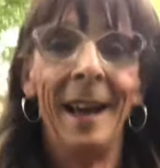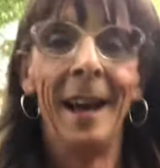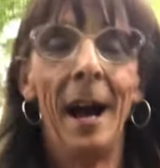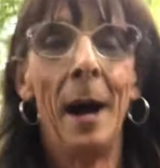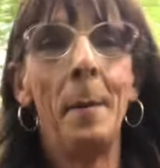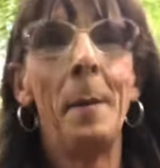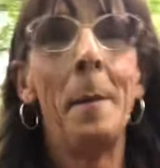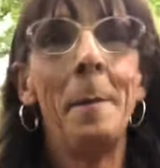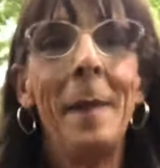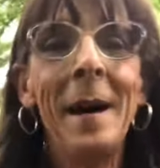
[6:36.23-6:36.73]

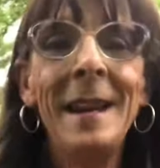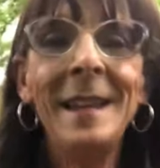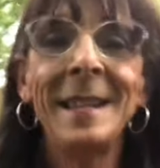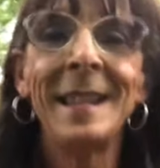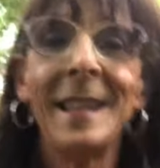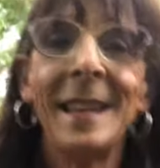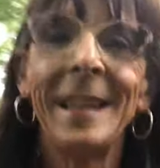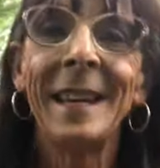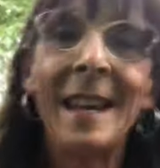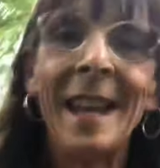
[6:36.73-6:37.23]
I'm amazed
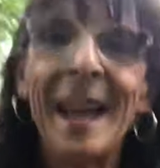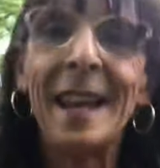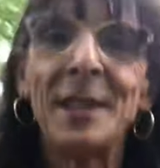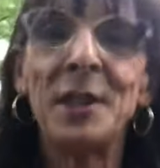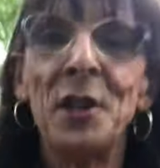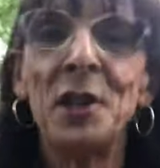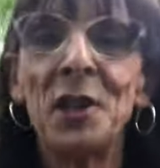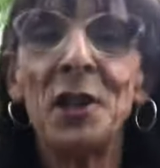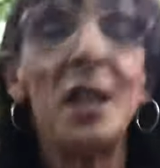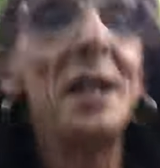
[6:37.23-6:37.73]
that they can actually
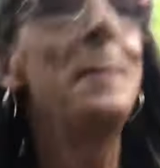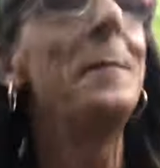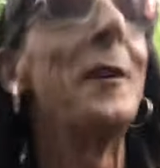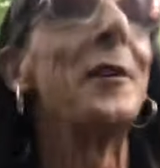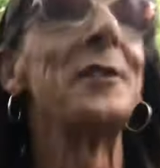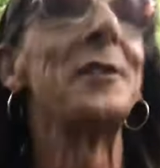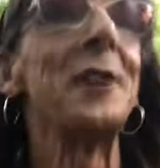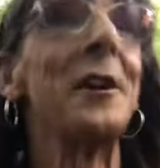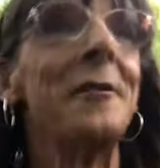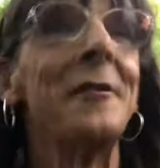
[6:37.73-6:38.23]
see my
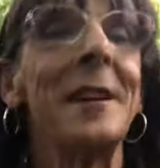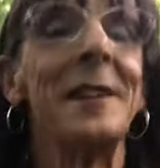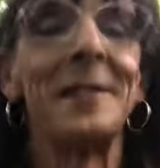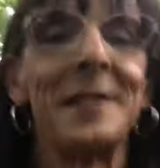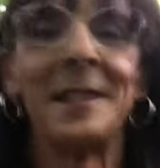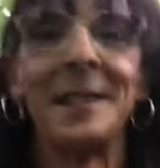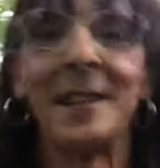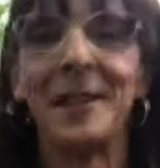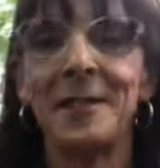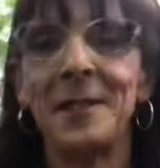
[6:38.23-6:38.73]
toenails,
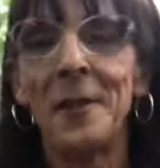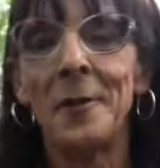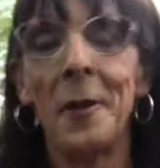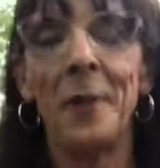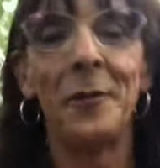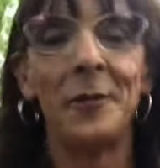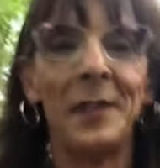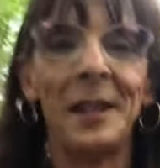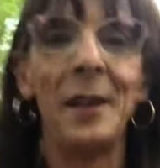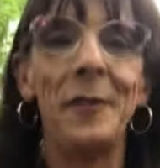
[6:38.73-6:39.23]
because I don't
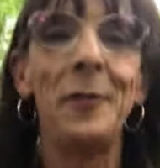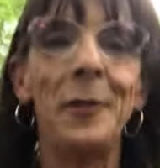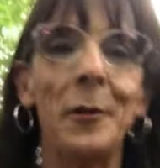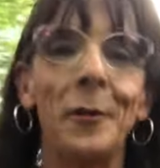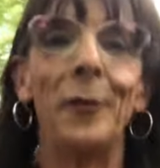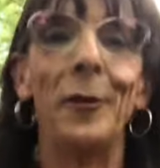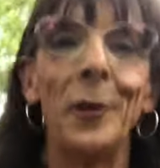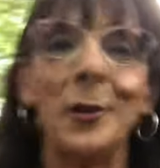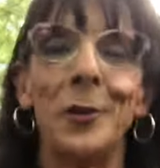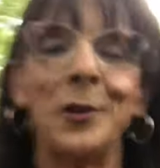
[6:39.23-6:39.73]
often give you
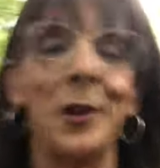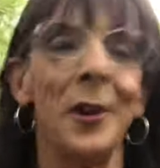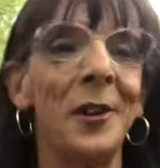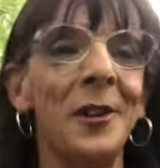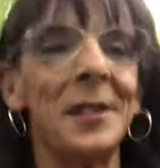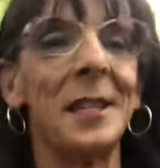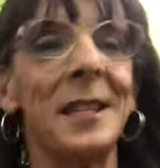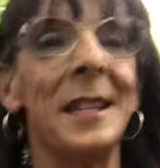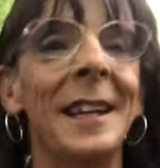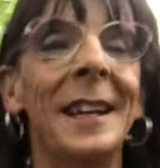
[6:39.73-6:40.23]
foot
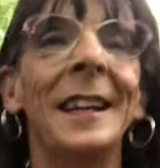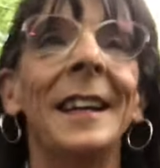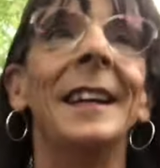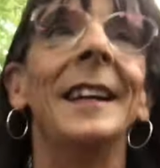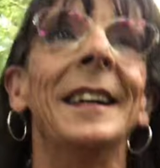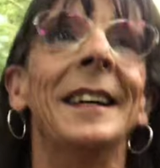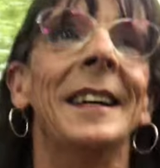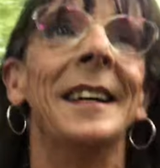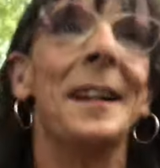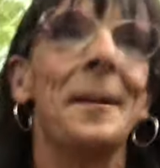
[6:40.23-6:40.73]
shots,
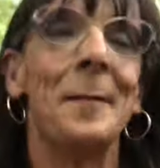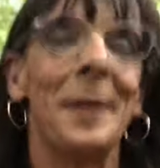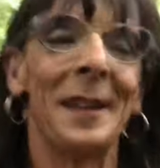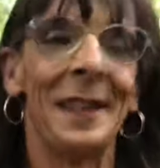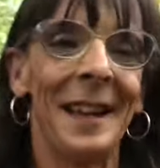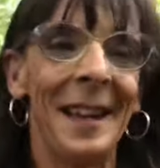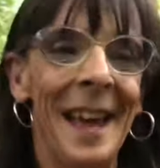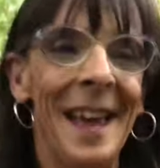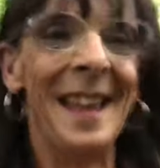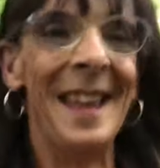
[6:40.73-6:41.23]
but
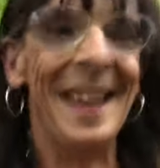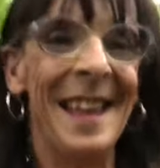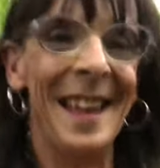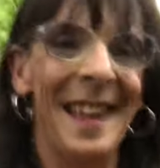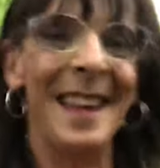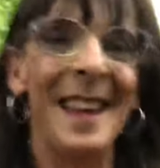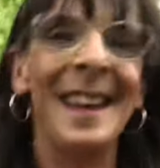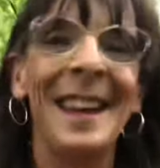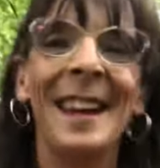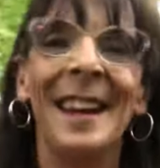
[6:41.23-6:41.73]

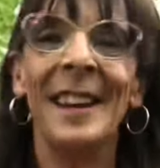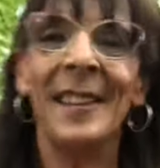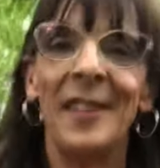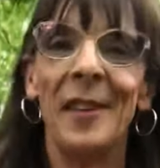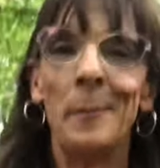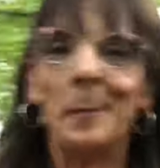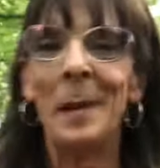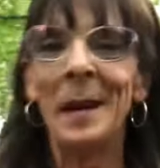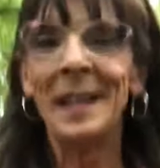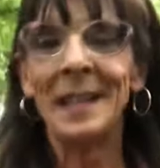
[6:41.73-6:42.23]

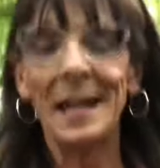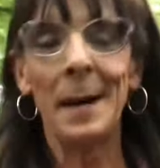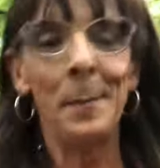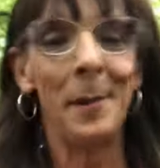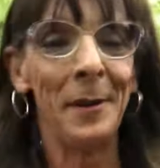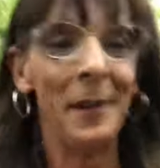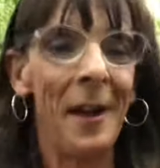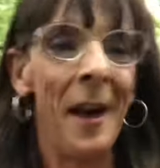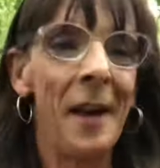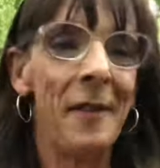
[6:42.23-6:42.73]
they've picked up
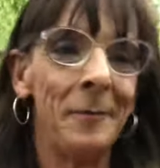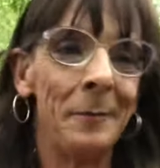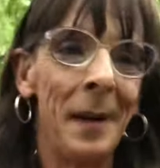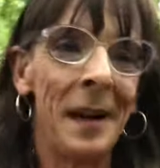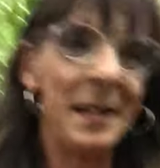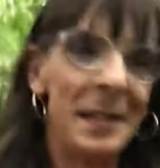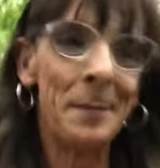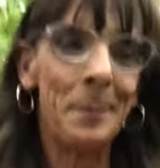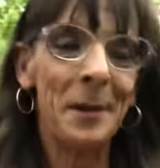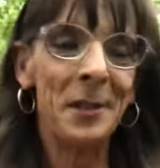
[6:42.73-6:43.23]
and I haven't
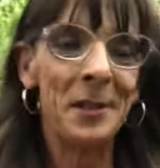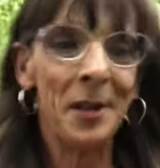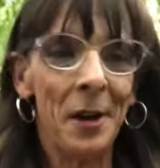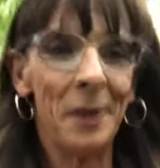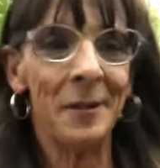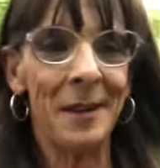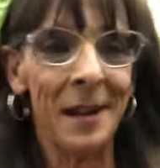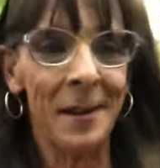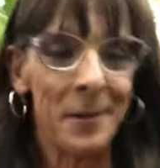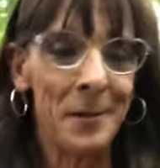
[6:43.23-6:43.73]
painted my
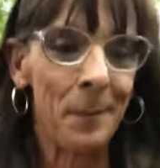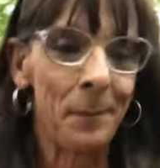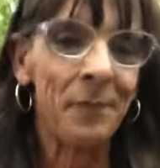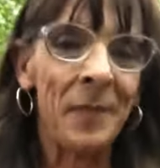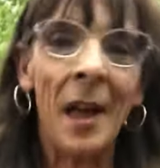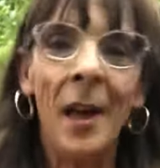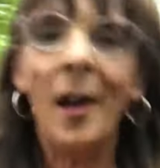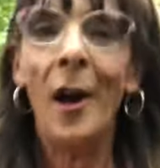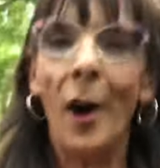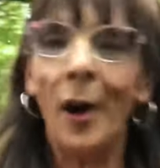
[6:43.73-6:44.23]
toenails.
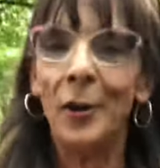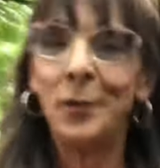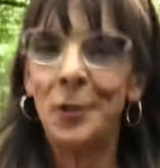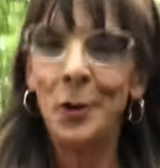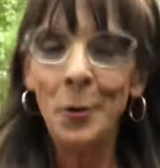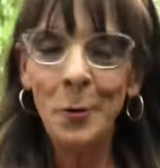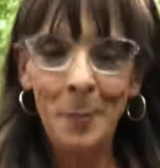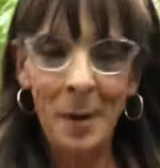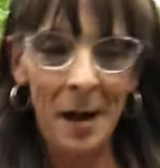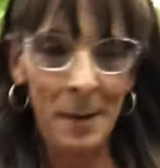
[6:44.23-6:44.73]
I
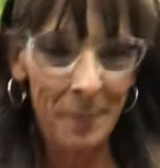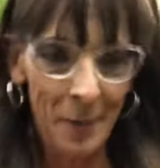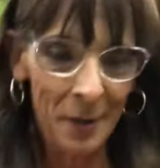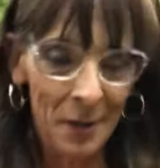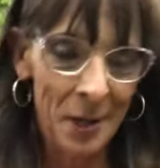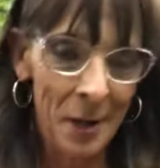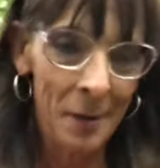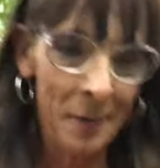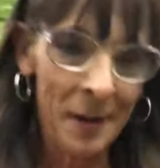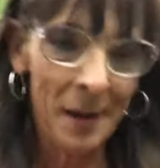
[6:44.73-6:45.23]
do paint my
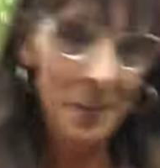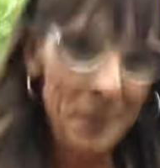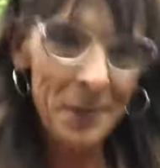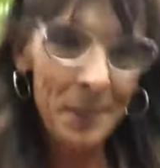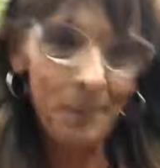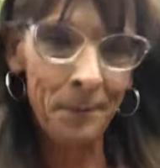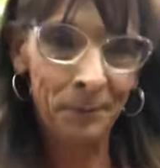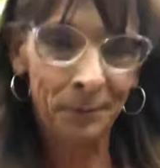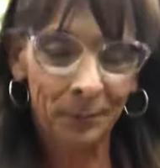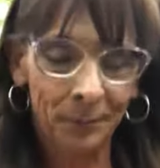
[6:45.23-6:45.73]
toenails,
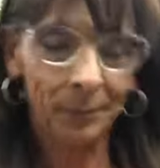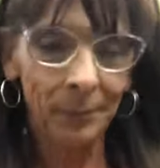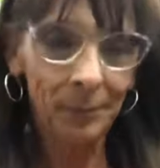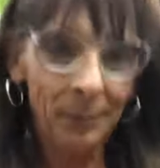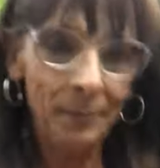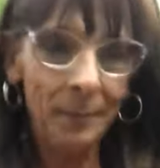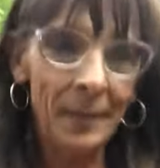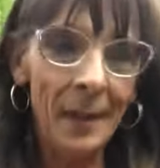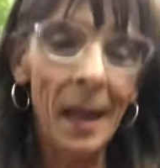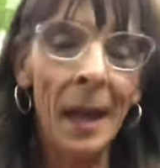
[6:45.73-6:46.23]

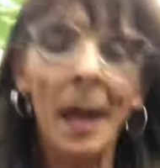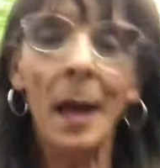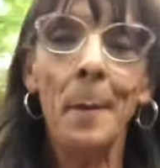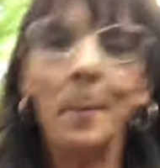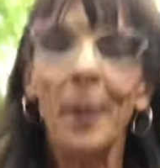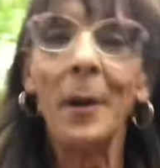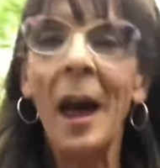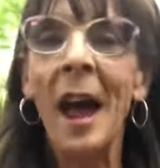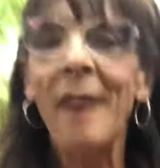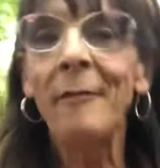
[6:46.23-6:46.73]

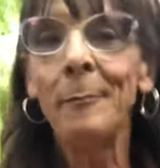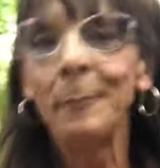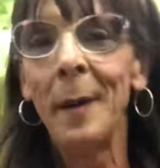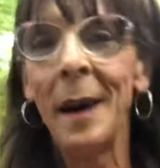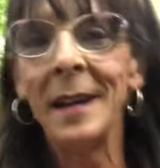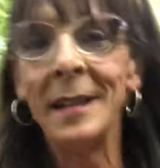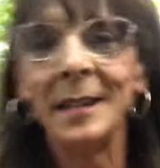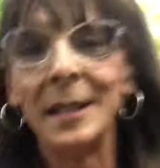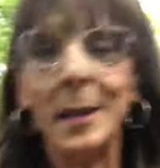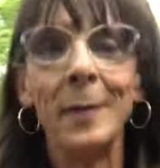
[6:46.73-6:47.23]
but I haven't
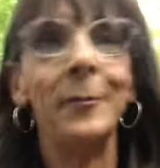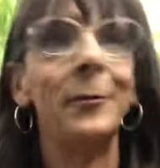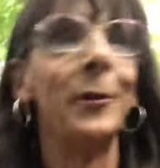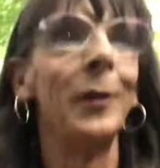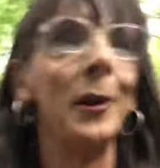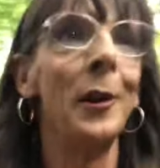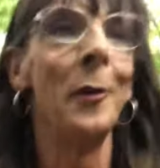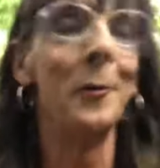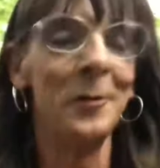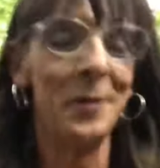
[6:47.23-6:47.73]
painted them for
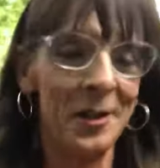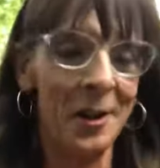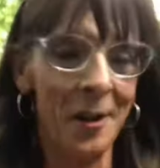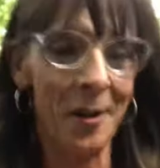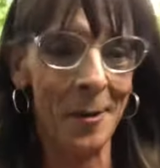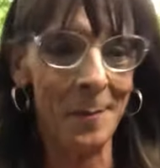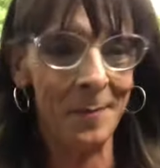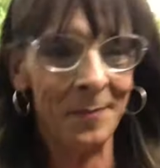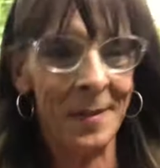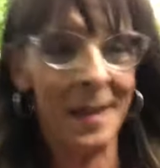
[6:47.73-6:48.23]
a long
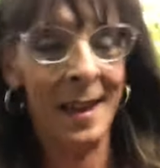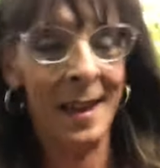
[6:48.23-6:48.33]
time.